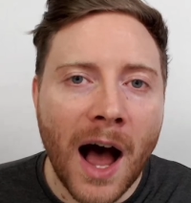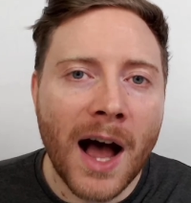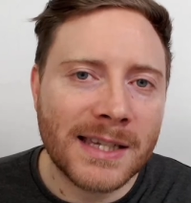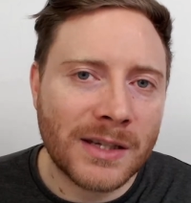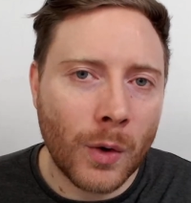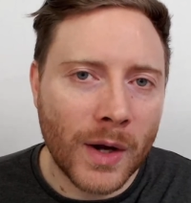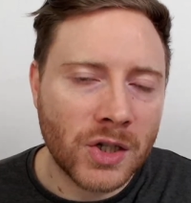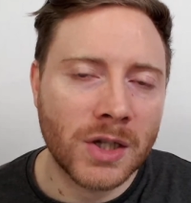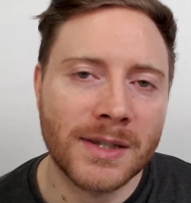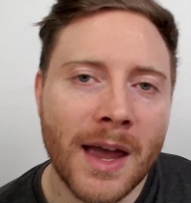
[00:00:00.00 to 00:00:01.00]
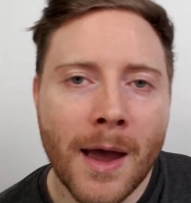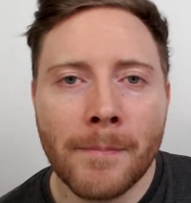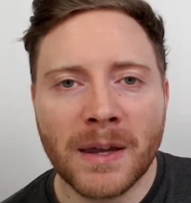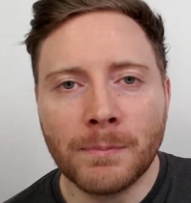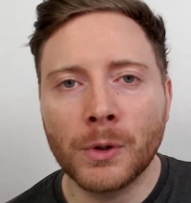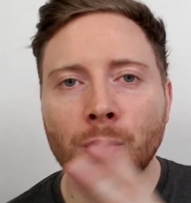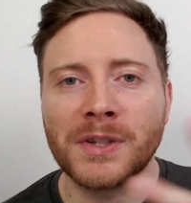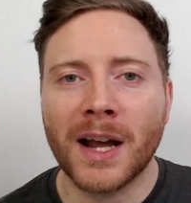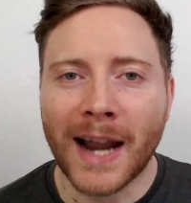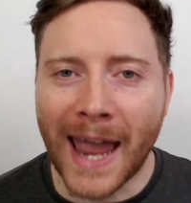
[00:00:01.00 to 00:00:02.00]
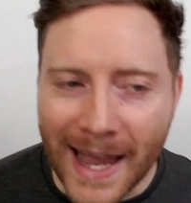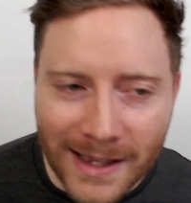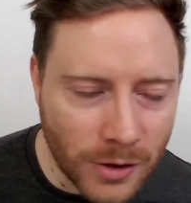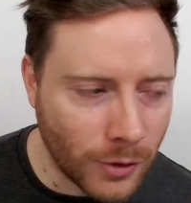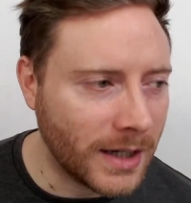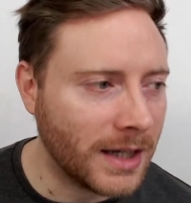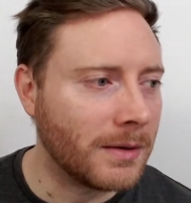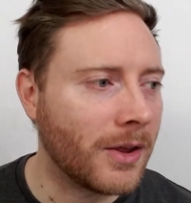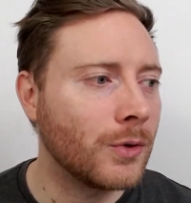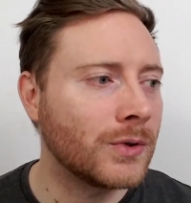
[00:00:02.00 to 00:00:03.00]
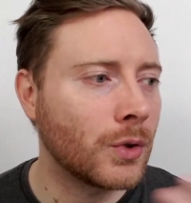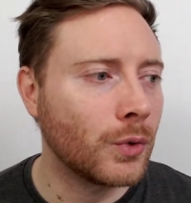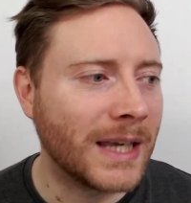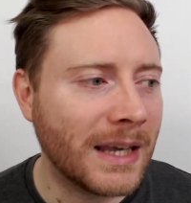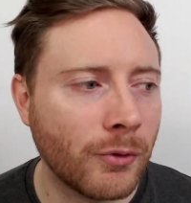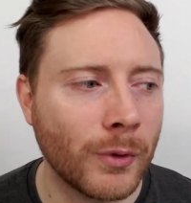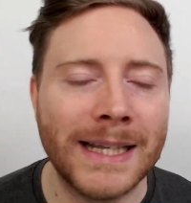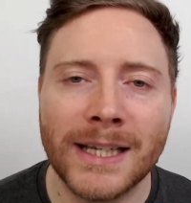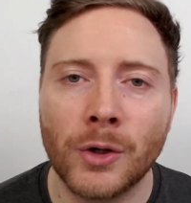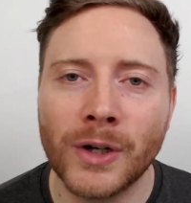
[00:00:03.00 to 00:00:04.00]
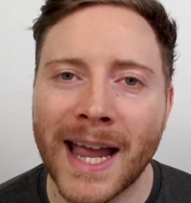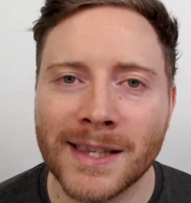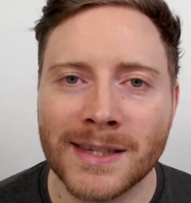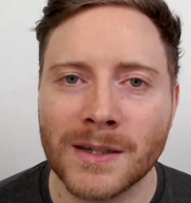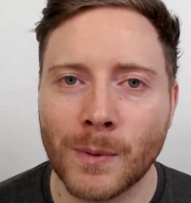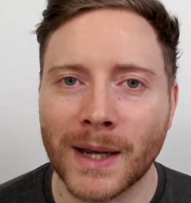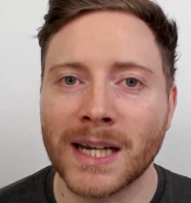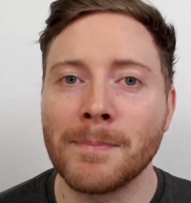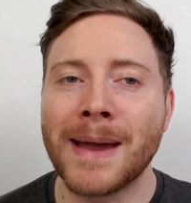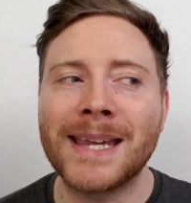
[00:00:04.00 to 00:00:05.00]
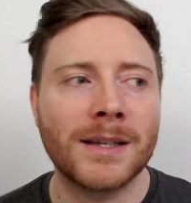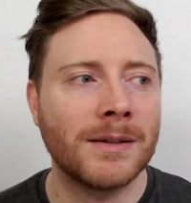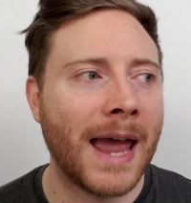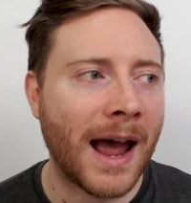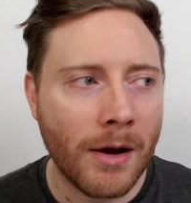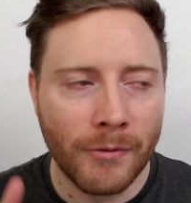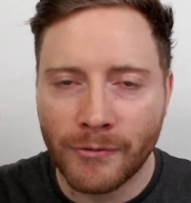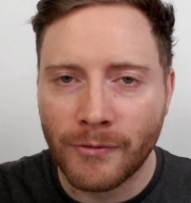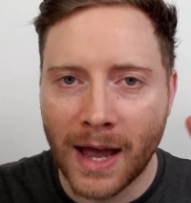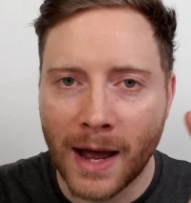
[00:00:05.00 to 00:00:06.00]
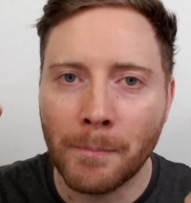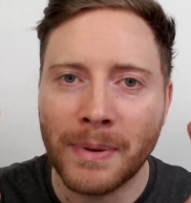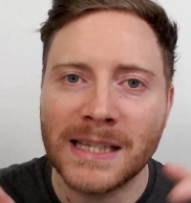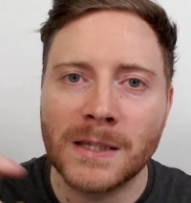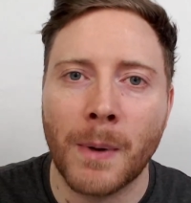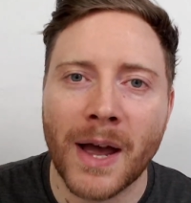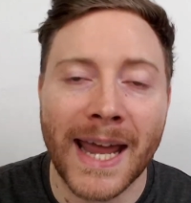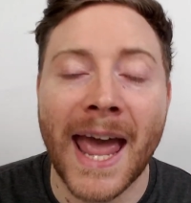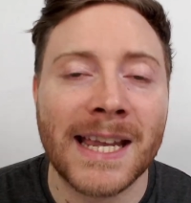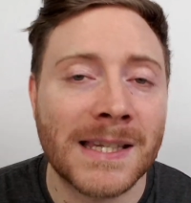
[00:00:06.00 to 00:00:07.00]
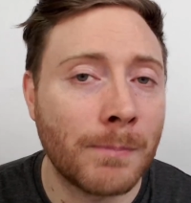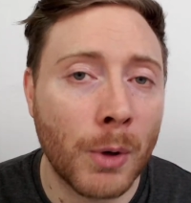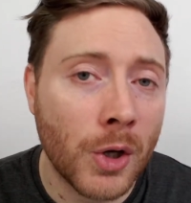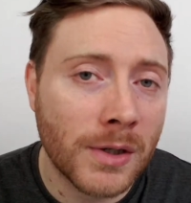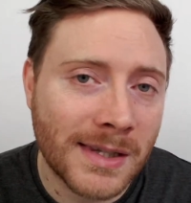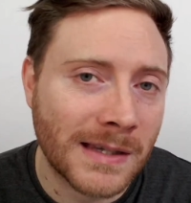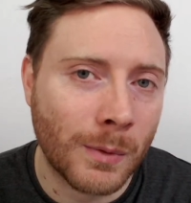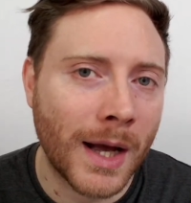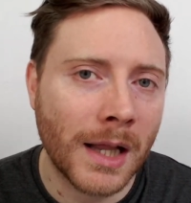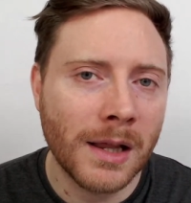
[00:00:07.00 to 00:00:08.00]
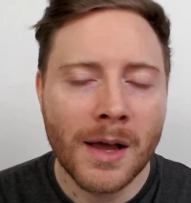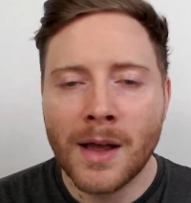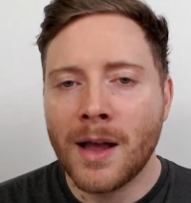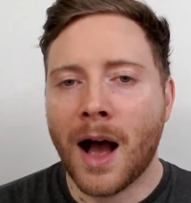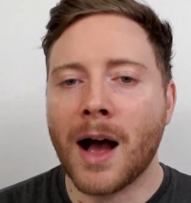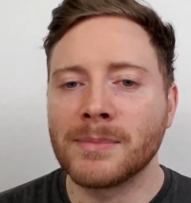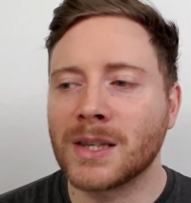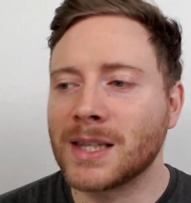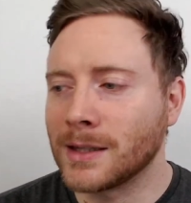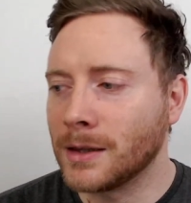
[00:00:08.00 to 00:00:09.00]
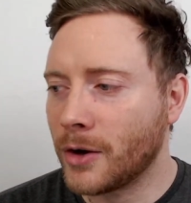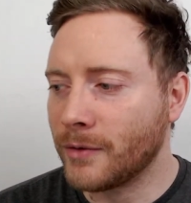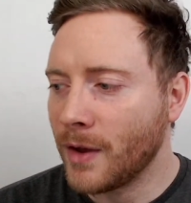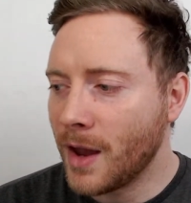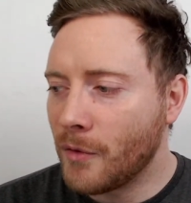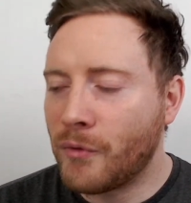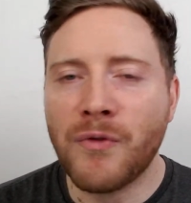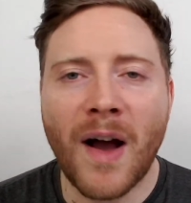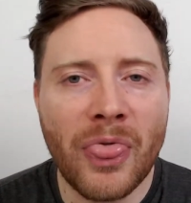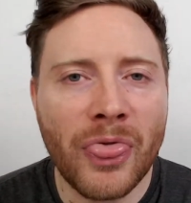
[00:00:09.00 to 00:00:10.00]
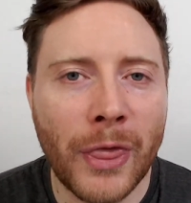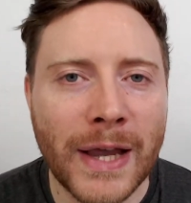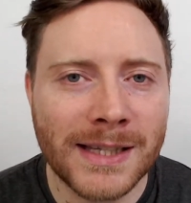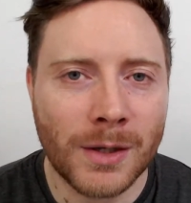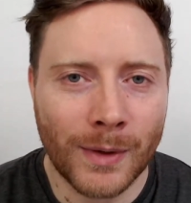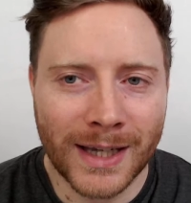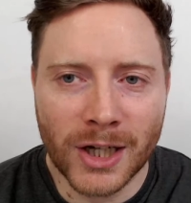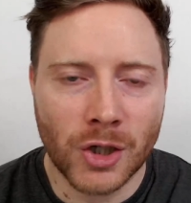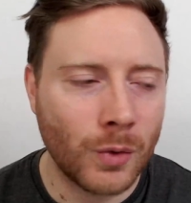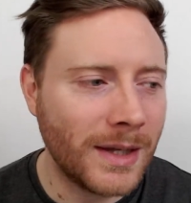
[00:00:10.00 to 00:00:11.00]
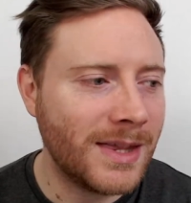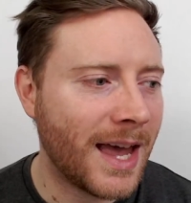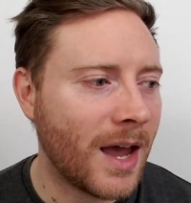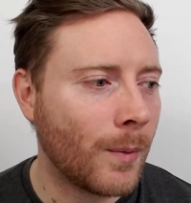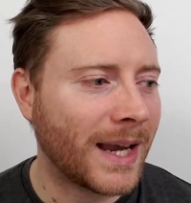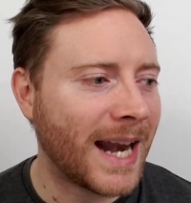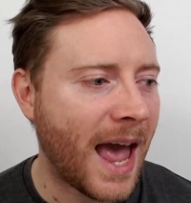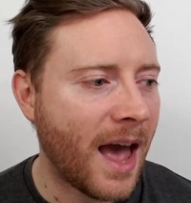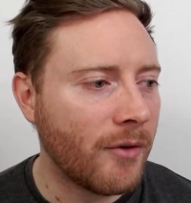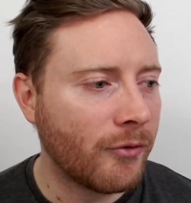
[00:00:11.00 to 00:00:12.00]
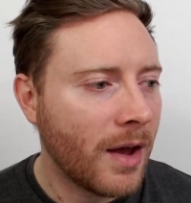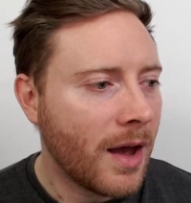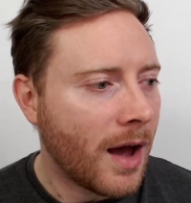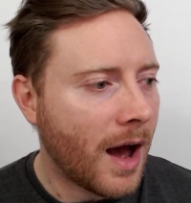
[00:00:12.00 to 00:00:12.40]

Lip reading: to ask questions, people who start answering and those who give really good answers, we're going to make our Bead Spider experts as well. So there's a lot of fun things that we're going to do in there. We're going to have